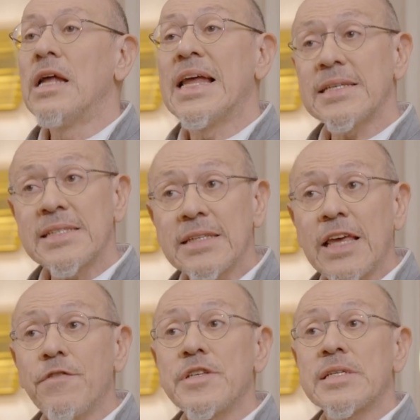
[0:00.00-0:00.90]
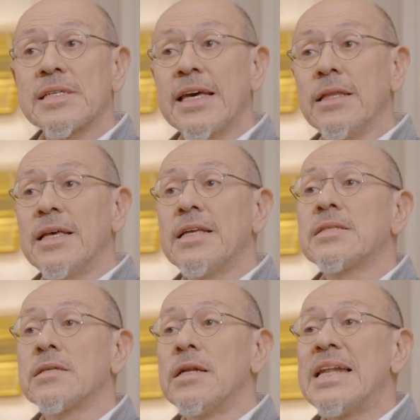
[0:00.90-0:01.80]
Elastin gives the skin
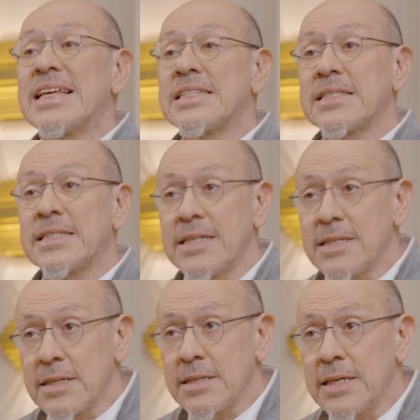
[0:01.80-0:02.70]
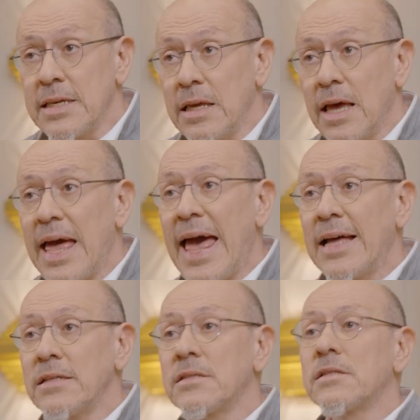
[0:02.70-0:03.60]
its elasticity
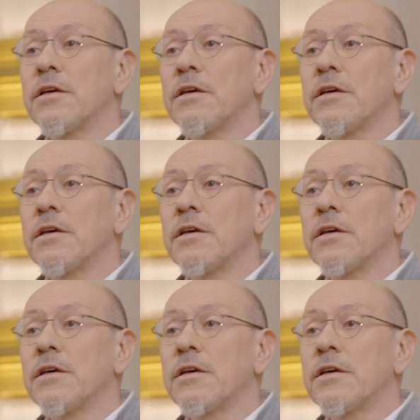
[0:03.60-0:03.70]
and